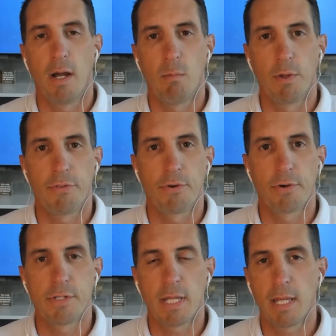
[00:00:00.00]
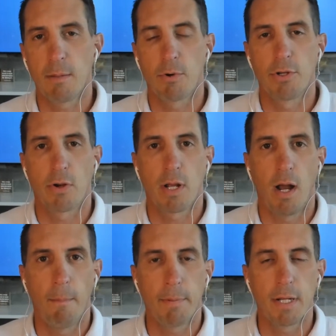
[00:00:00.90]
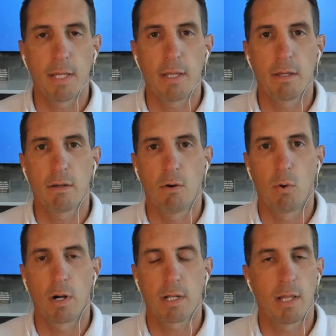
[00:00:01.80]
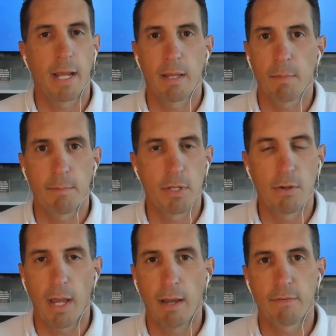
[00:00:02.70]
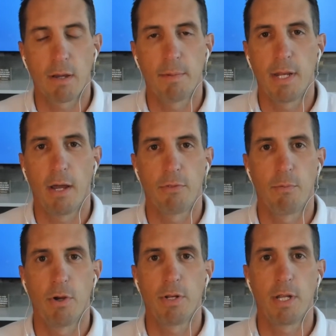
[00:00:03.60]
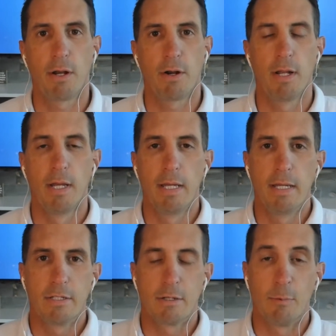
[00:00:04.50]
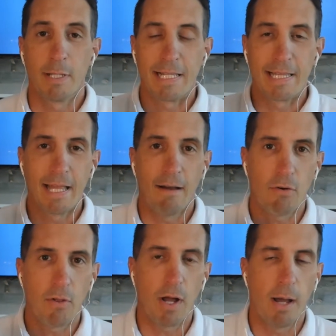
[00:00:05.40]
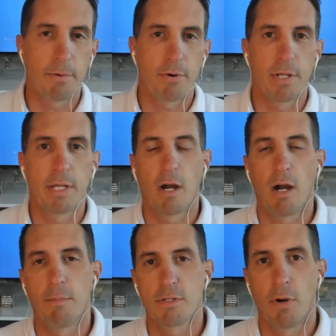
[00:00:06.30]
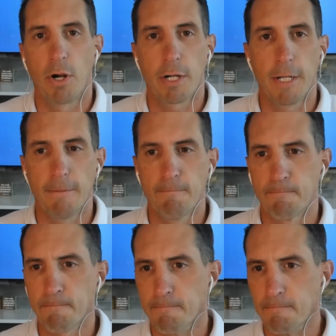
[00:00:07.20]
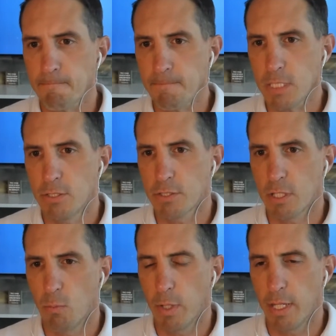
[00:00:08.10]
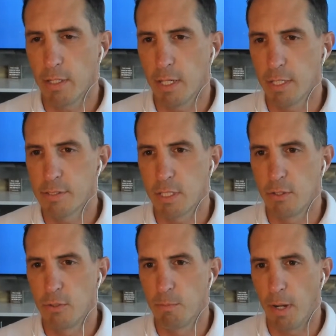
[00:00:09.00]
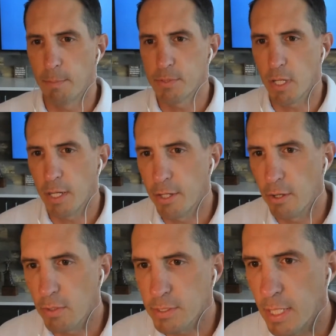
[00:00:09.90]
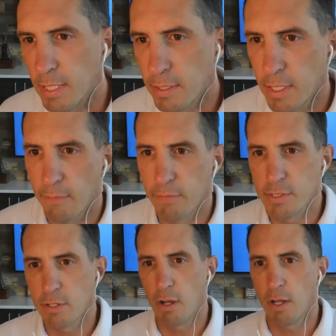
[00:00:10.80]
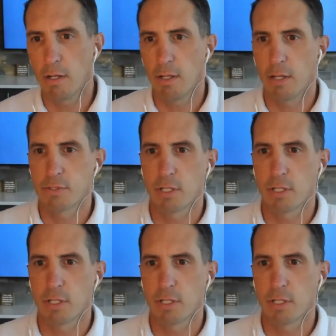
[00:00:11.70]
with your team or your company or a client maybe you have coming down the road here to really level up your e-commerce marketing. Just going to wait and see who pops on here. Looks like Kevin's on. How's